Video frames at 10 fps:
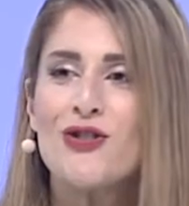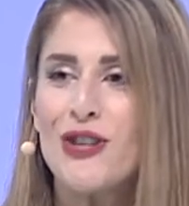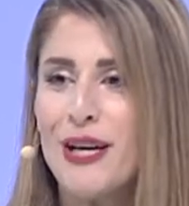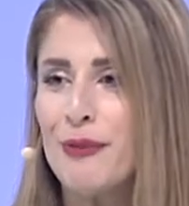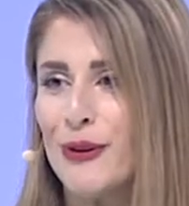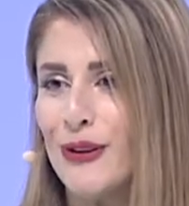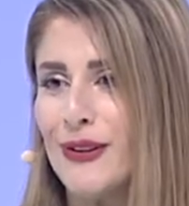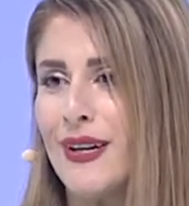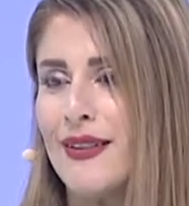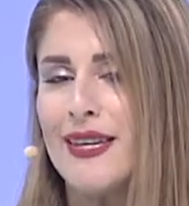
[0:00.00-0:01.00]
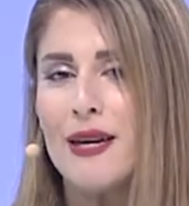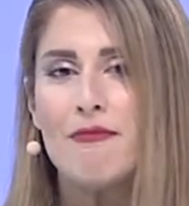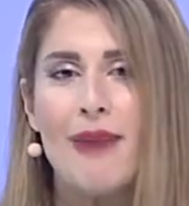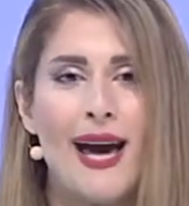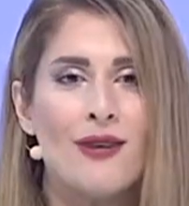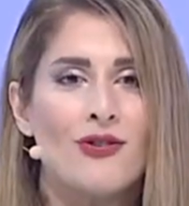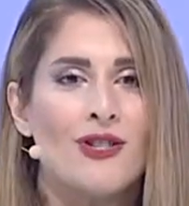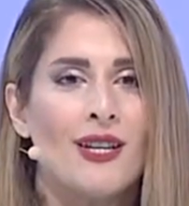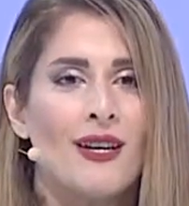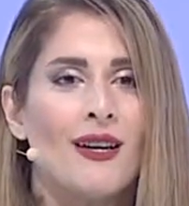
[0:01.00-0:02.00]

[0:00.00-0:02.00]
triple the amount